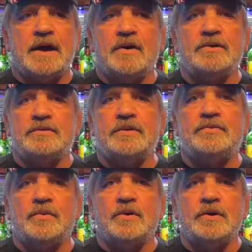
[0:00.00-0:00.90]
out of
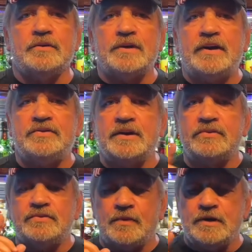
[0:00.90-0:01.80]
this world, and I think
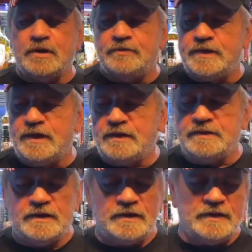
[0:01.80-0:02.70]
it's one of their
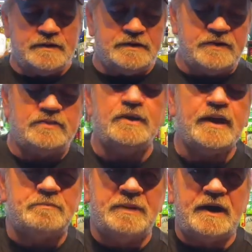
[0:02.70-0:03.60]
their their
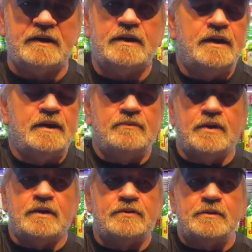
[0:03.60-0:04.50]
select barrel,
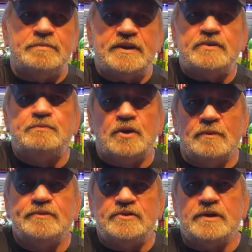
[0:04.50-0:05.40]
one of the best
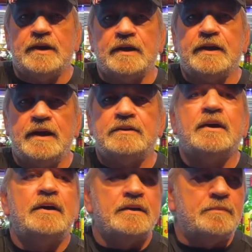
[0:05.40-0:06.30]
bourbons you can get,
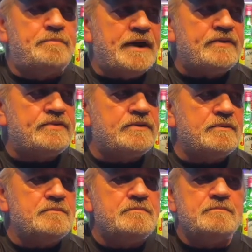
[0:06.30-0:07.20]
the best
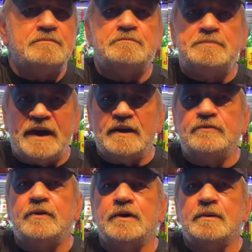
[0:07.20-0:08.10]
bang
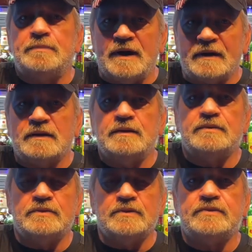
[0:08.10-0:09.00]
for your buck,
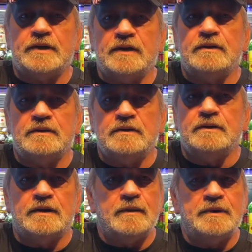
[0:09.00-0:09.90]
so say. You
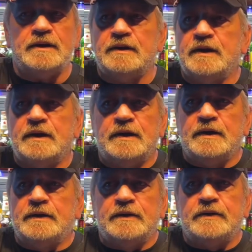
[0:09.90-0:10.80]
know, I mean,
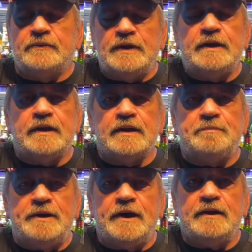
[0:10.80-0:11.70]
you really got to
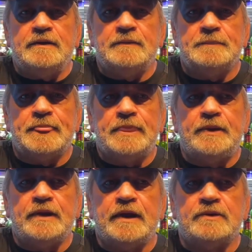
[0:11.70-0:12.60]
pay
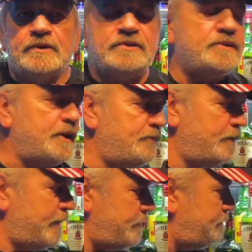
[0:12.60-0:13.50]
to get good stuff.
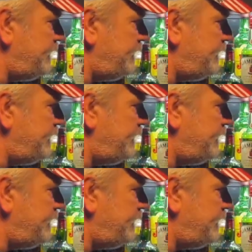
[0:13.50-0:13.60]
You can